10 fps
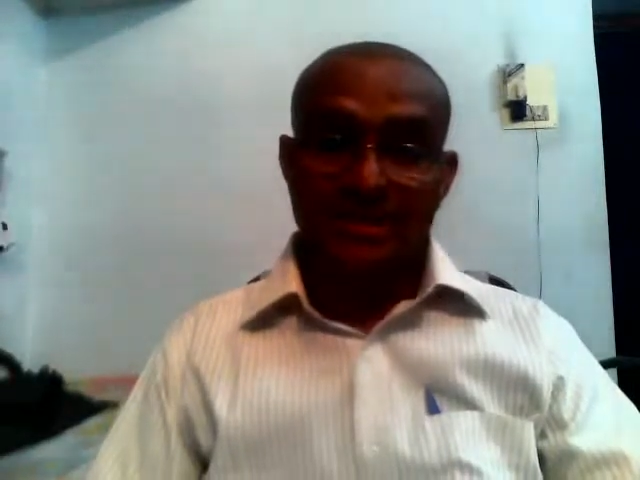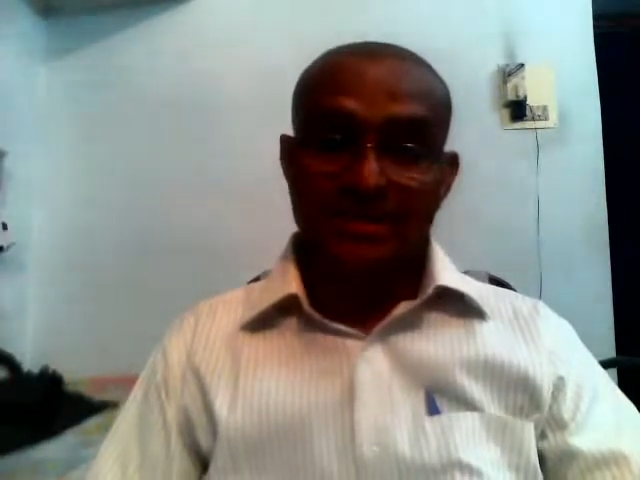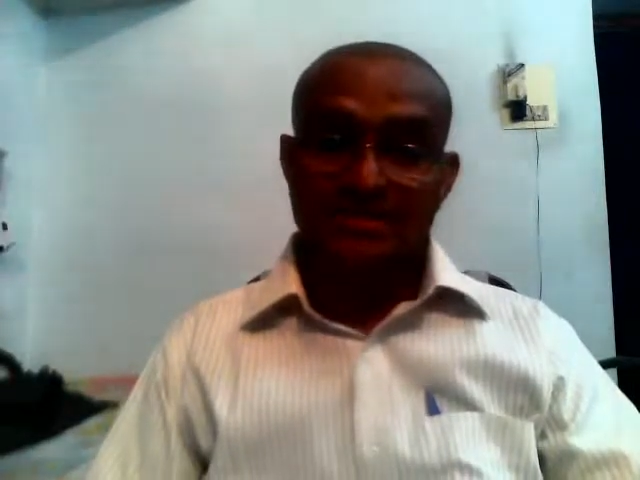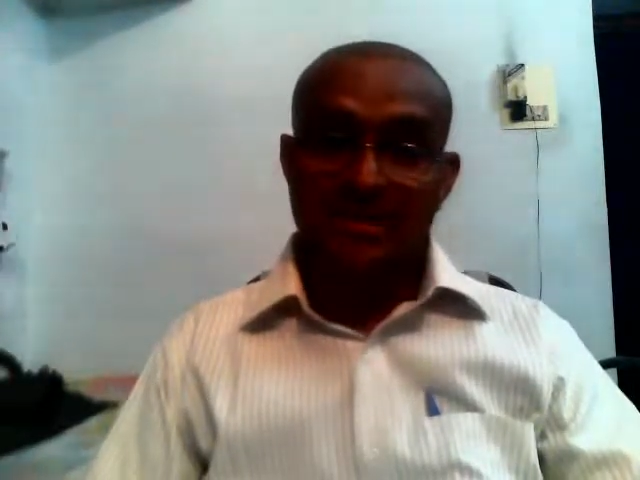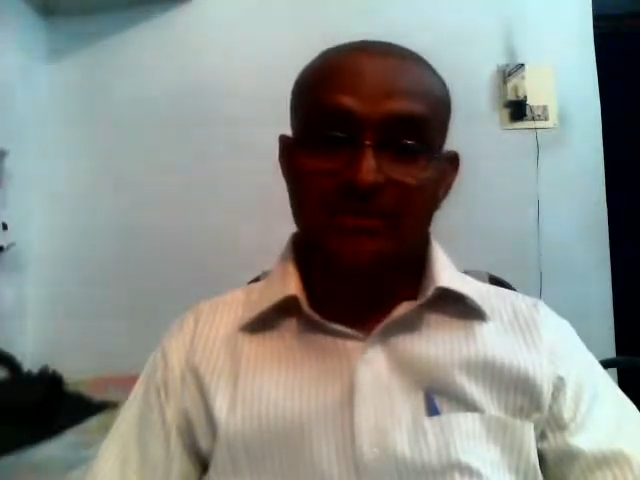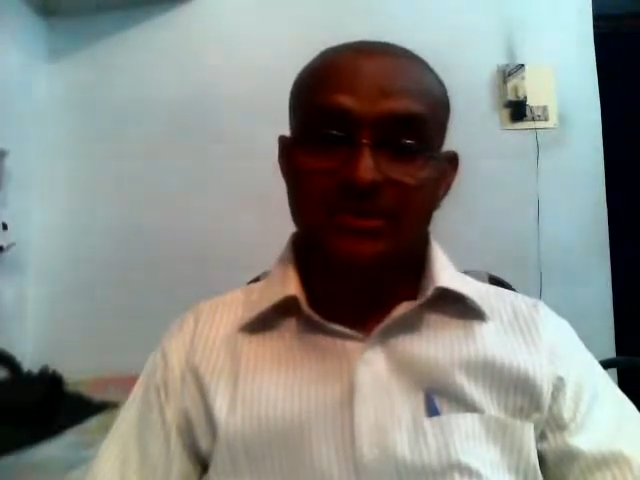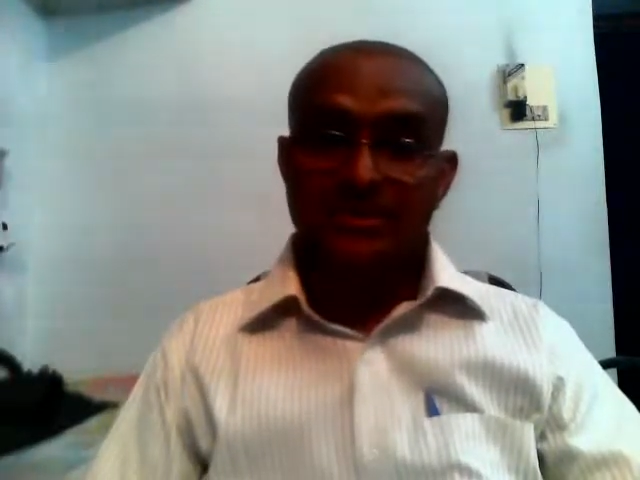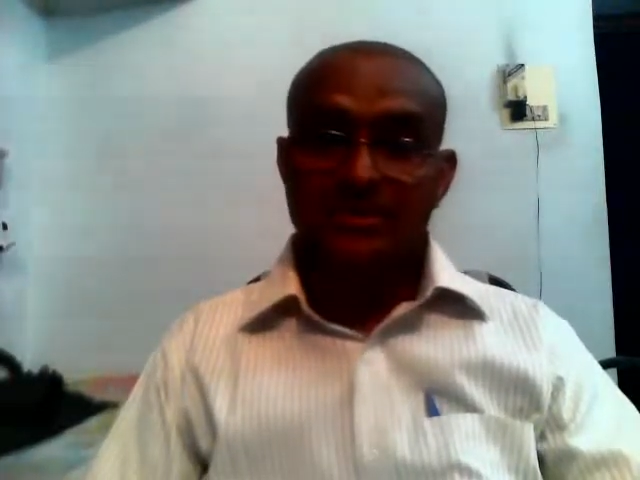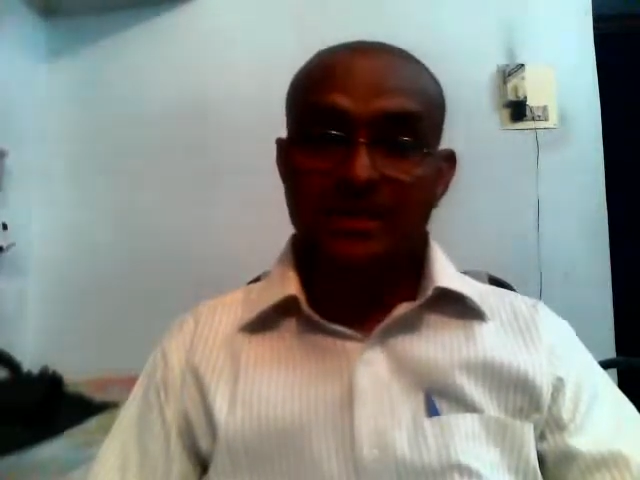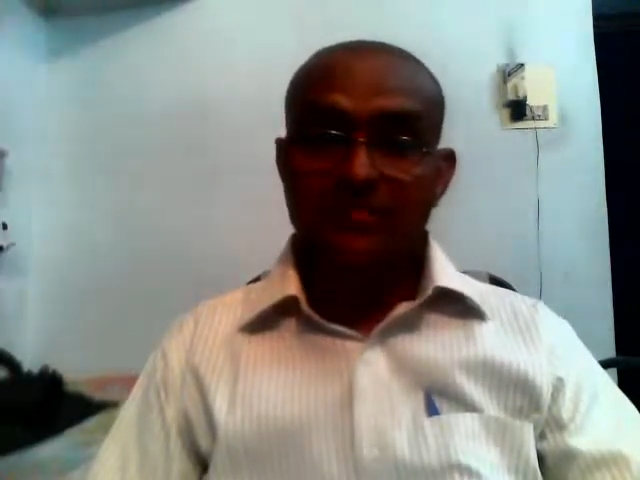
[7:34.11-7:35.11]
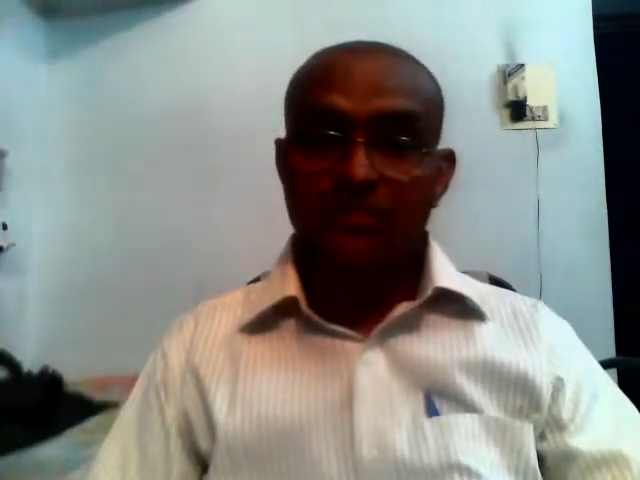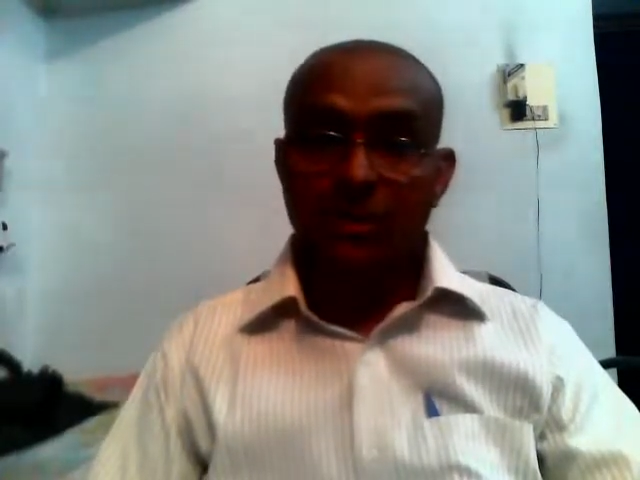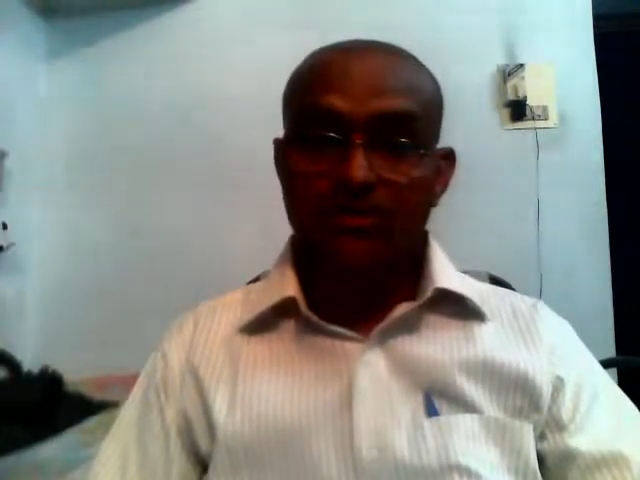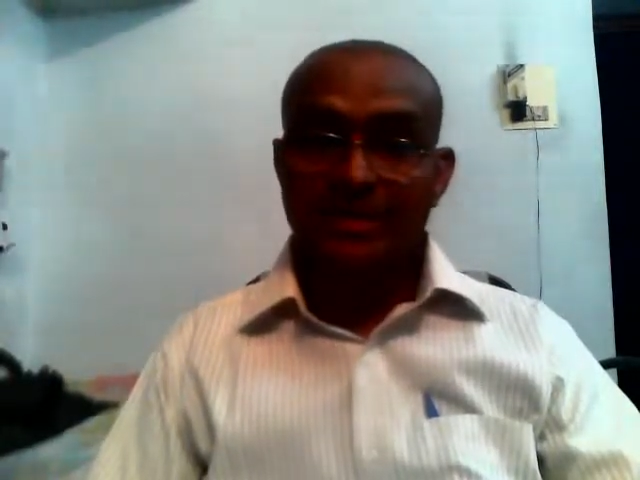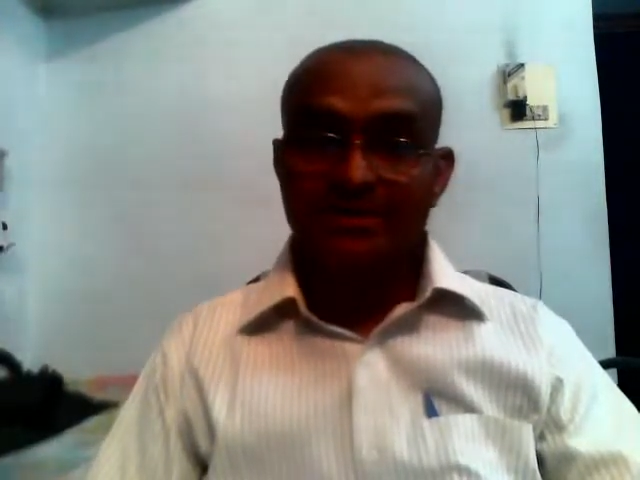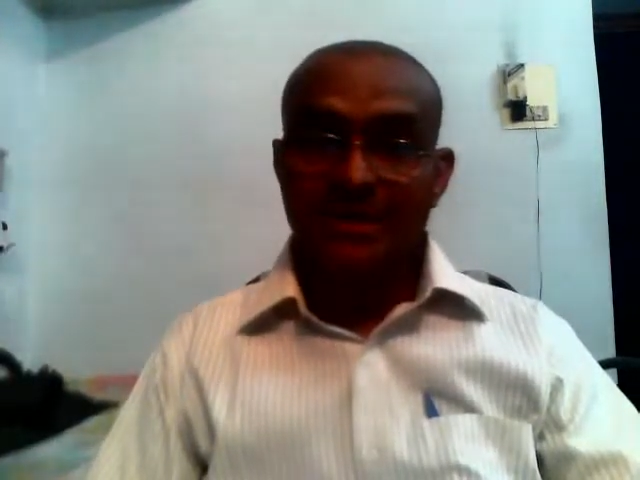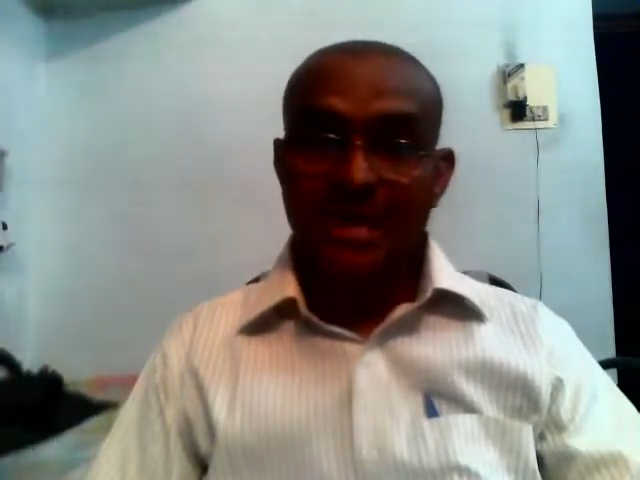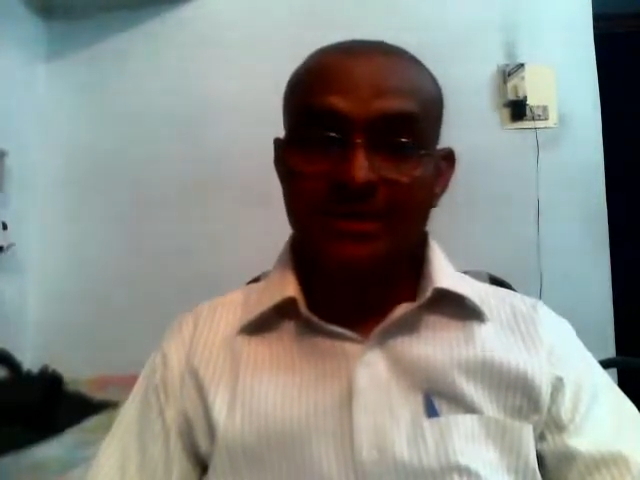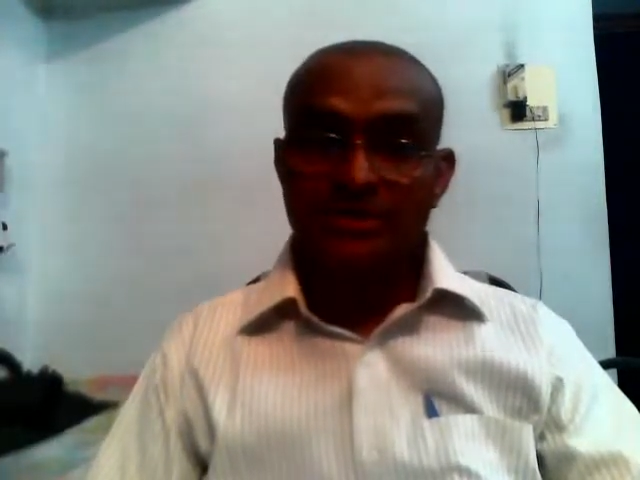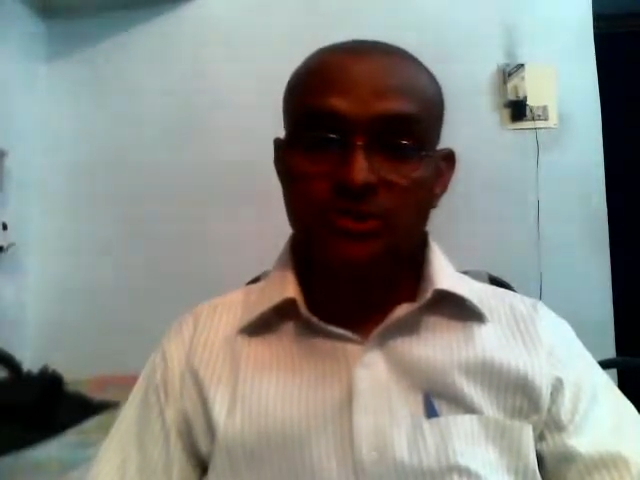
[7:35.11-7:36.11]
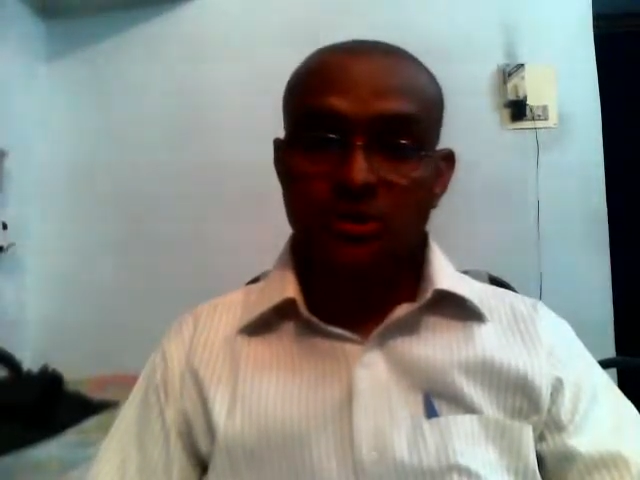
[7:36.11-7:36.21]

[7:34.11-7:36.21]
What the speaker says: in some business environments like